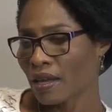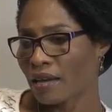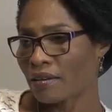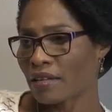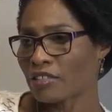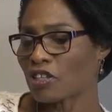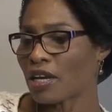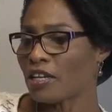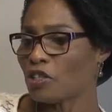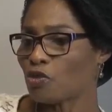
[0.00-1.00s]
Another
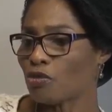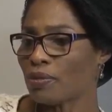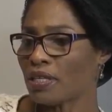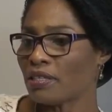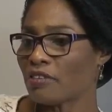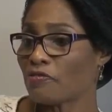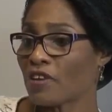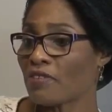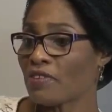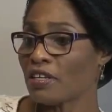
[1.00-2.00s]
challenge will be the
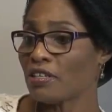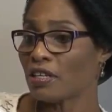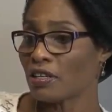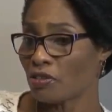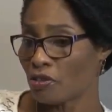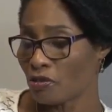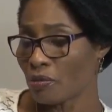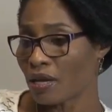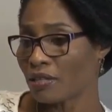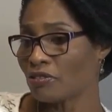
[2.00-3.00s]
varied
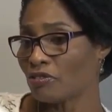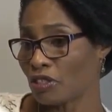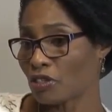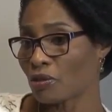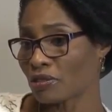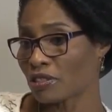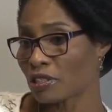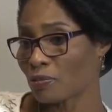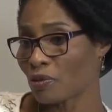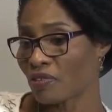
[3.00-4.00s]
human
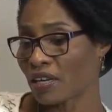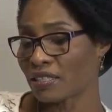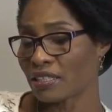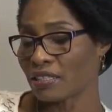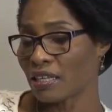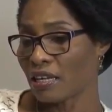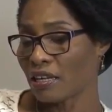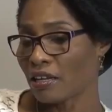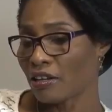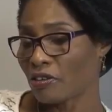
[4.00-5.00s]
resources providing
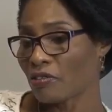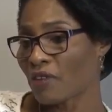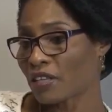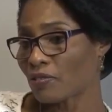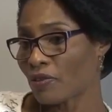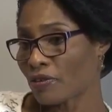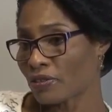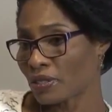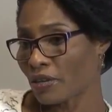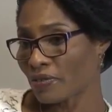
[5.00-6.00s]
uh, refractive error
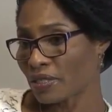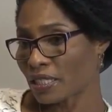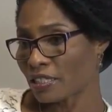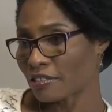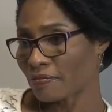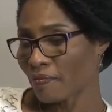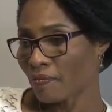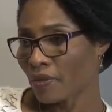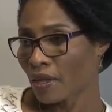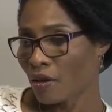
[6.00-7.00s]
services.
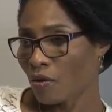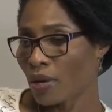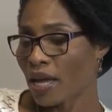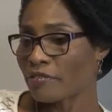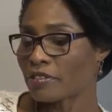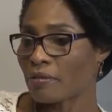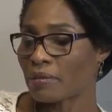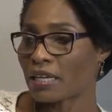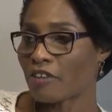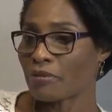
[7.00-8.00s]
We have some
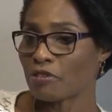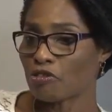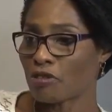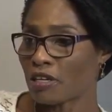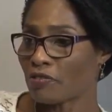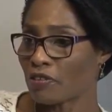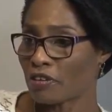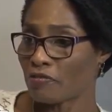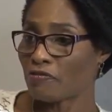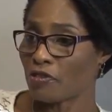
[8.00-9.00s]
that have been trained for
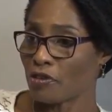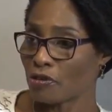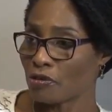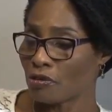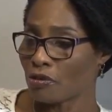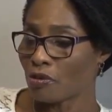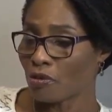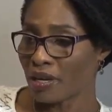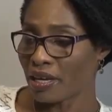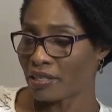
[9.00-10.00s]
a few
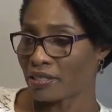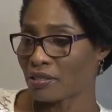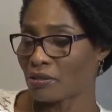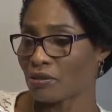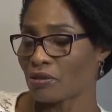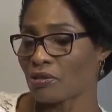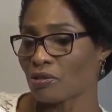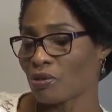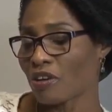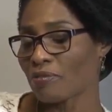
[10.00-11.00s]
weeks to those
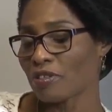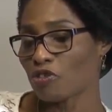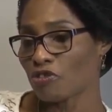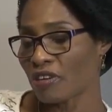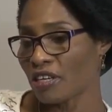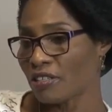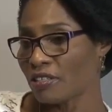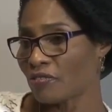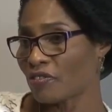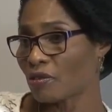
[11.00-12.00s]
who have been
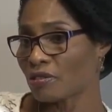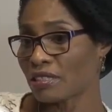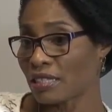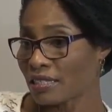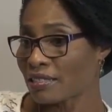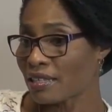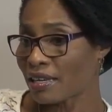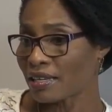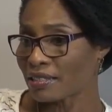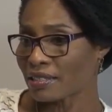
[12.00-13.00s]
trained for six
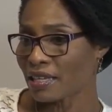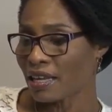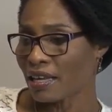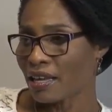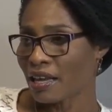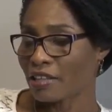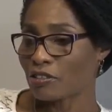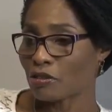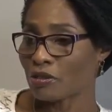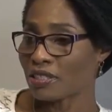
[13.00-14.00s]
years. And
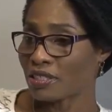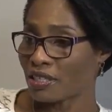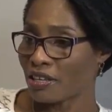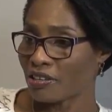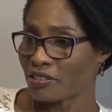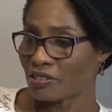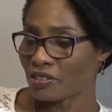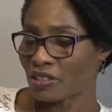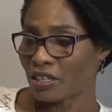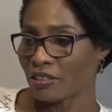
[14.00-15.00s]
so the skills
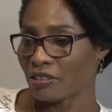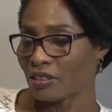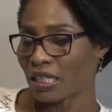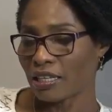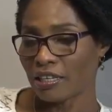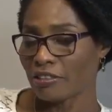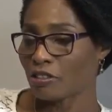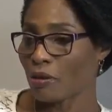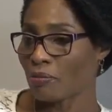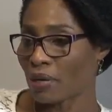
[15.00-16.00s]
in, in
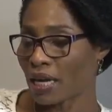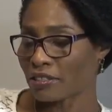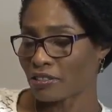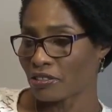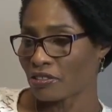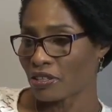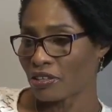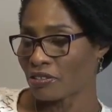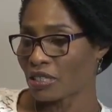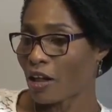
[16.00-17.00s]
some parts, the
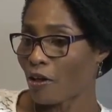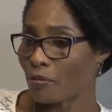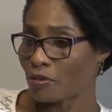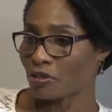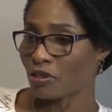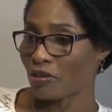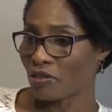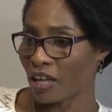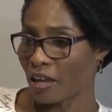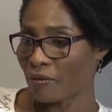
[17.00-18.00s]
skills are almost not
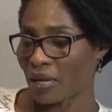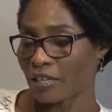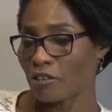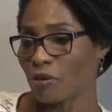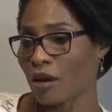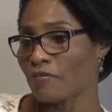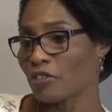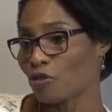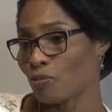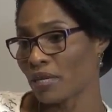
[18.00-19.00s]
there. And then you have the
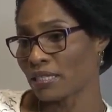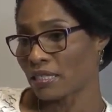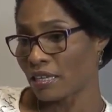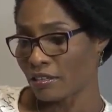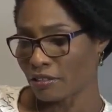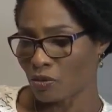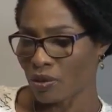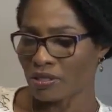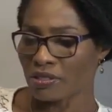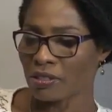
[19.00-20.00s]
super skilled
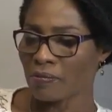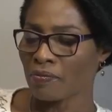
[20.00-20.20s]
ones.